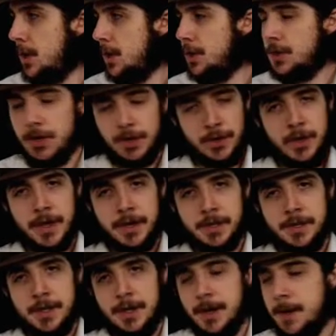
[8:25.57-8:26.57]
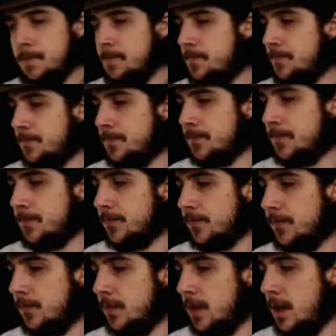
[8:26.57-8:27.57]
Until next time,
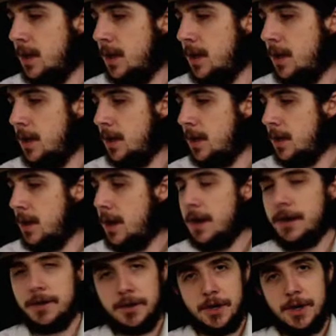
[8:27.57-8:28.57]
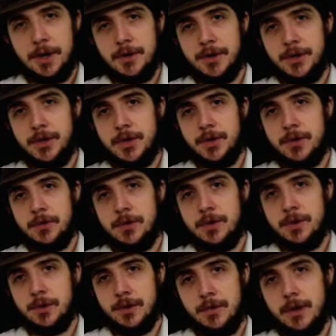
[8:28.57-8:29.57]
I encourage you
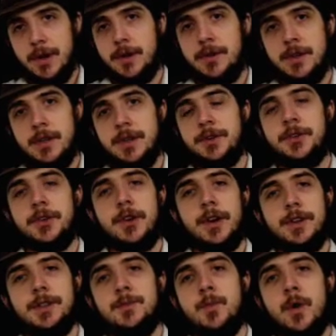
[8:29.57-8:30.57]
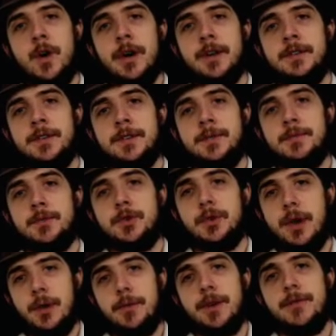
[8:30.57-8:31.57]
to go out and try some wines.
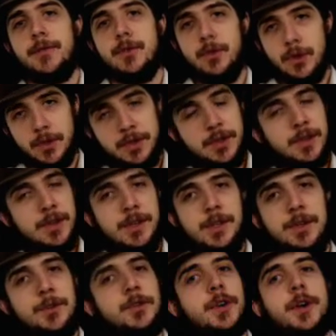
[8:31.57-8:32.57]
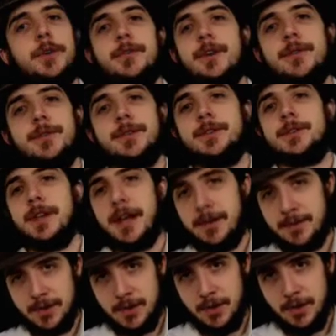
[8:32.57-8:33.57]
Try whatever looks good to you, try whatever
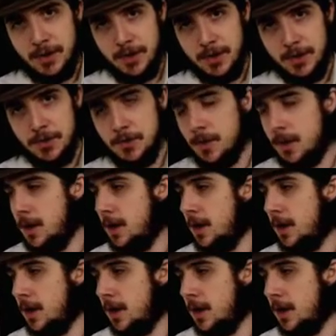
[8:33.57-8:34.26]
sounds good to you.